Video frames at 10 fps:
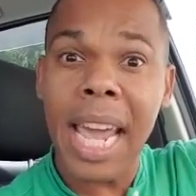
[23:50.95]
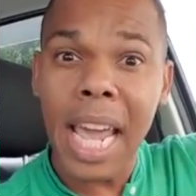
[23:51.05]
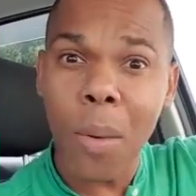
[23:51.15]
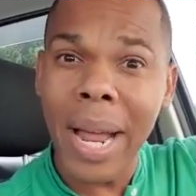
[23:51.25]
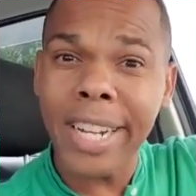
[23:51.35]

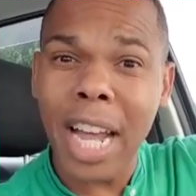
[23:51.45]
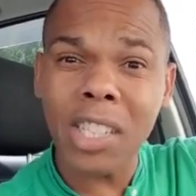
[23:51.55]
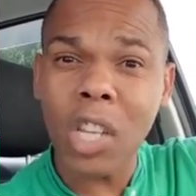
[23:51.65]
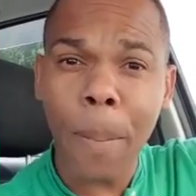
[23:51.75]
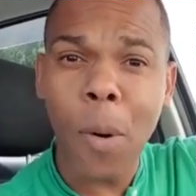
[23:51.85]
He will
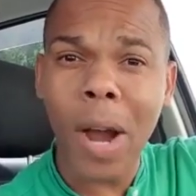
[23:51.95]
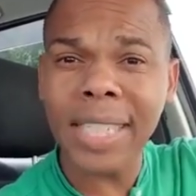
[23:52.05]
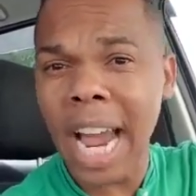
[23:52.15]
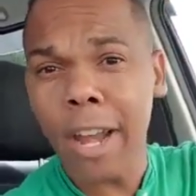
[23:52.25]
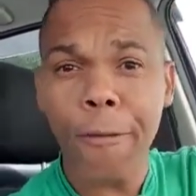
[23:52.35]
not
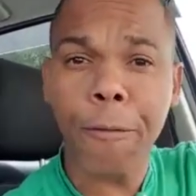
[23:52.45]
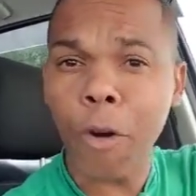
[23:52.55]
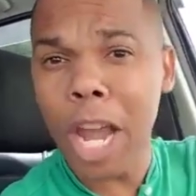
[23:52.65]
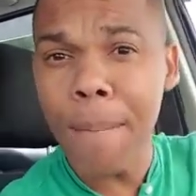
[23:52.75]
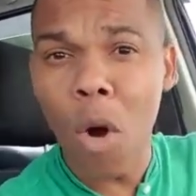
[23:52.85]
support any
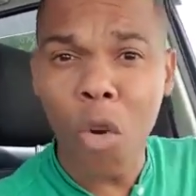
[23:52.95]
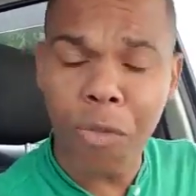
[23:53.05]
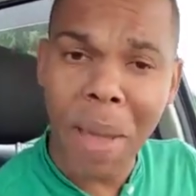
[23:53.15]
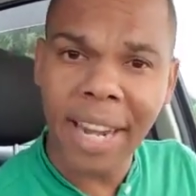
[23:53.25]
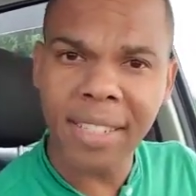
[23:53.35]
free
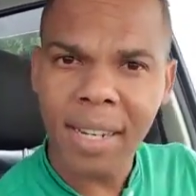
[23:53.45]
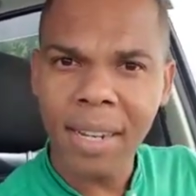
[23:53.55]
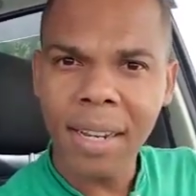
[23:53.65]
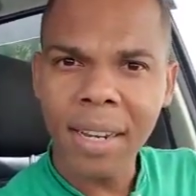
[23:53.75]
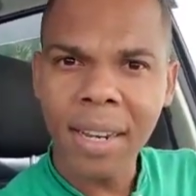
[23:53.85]
movement
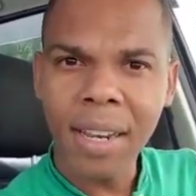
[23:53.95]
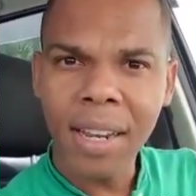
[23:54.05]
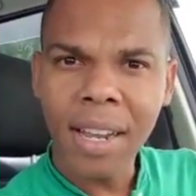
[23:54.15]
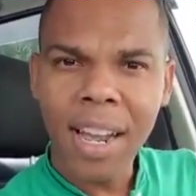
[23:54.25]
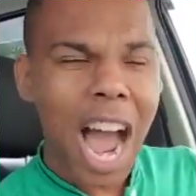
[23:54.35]

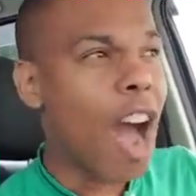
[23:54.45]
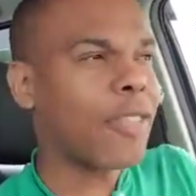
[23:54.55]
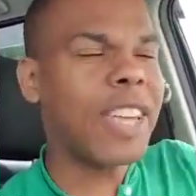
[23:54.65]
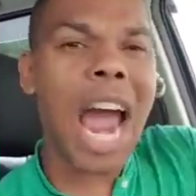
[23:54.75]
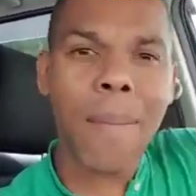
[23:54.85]

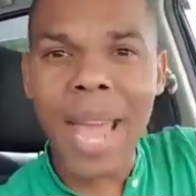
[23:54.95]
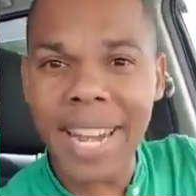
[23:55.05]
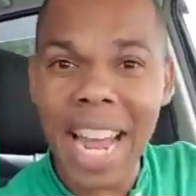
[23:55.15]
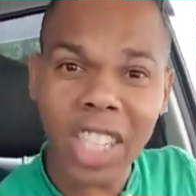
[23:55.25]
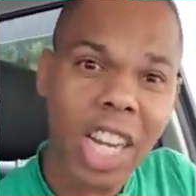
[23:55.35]
of
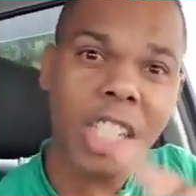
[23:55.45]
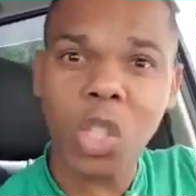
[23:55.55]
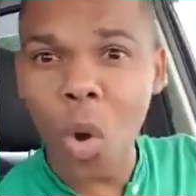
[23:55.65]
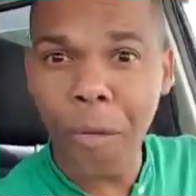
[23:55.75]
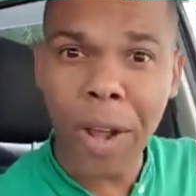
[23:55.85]
Caribbean
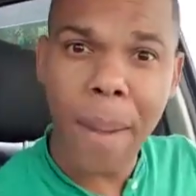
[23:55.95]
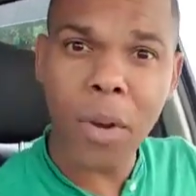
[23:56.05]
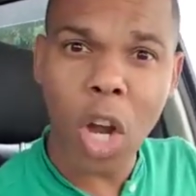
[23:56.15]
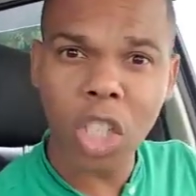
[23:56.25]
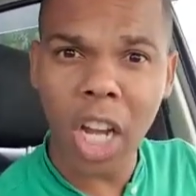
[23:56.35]
nationals to
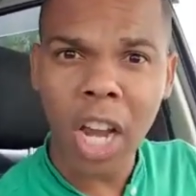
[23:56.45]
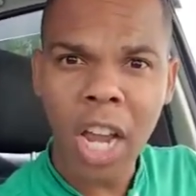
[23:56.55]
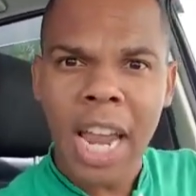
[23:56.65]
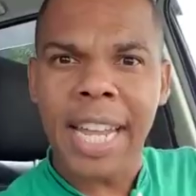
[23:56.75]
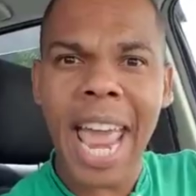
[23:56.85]
freedom
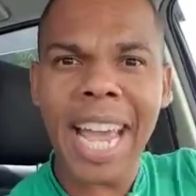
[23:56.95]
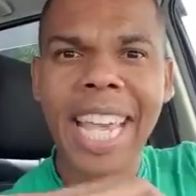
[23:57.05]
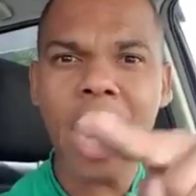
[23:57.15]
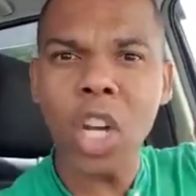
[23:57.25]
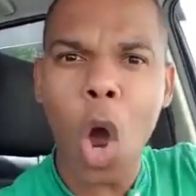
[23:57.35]
country.
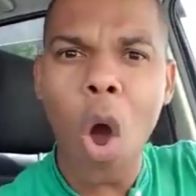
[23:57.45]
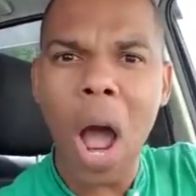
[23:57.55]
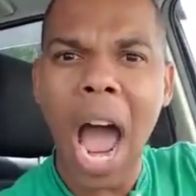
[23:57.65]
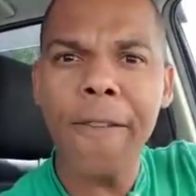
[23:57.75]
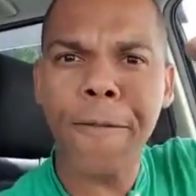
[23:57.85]
They can
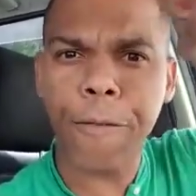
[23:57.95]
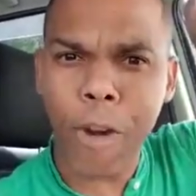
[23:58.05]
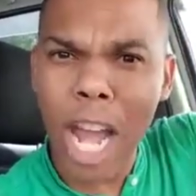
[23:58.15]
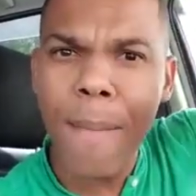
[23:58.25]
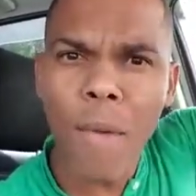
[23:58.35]
go and
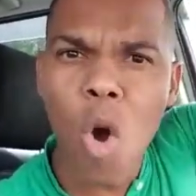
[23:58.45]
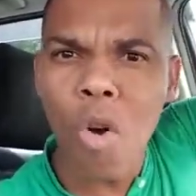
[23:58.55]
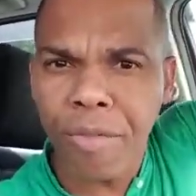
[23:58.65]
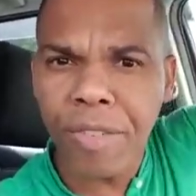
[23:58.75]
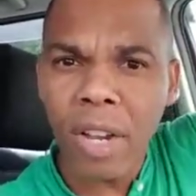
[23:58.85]
free
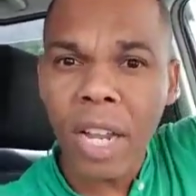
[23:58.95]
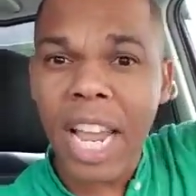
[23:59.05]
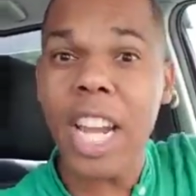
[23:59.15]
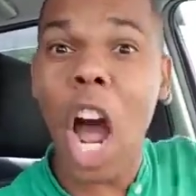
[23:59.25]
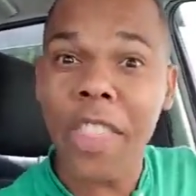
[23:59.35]
move
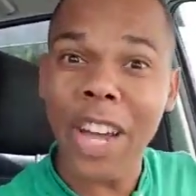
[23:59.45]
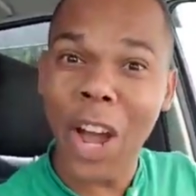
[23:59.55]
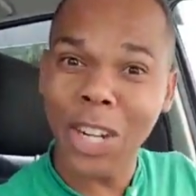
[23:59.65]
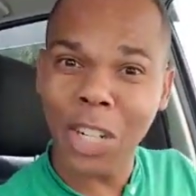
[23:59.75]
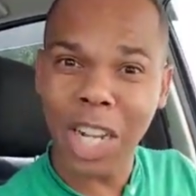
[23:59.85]
in
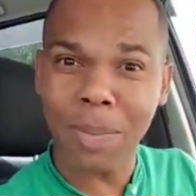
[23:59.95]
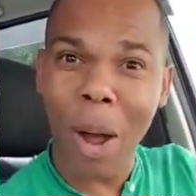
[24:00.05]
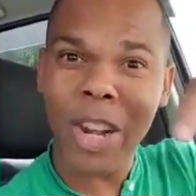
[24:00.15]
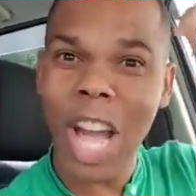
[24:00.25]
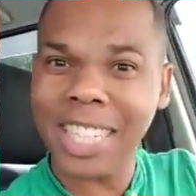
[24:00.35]
other
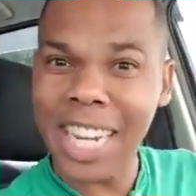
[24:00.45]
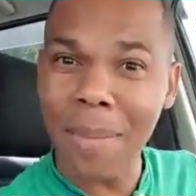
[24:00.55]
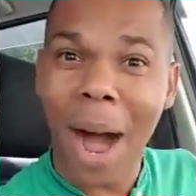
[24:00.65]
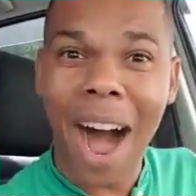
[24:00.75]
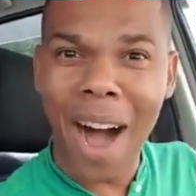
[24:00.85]
countries, but not
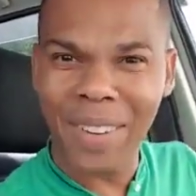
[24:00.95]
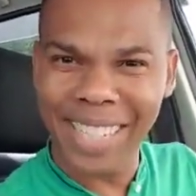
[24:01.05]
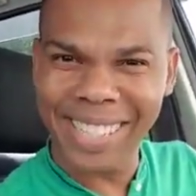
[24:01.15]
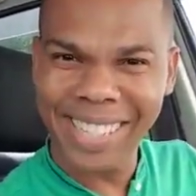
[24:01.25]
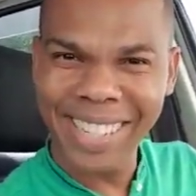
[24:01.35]
in the
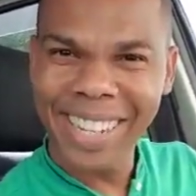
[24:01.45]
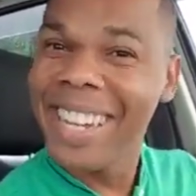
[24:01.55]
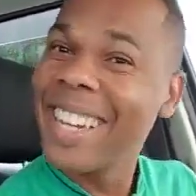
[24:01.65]
Bahamas.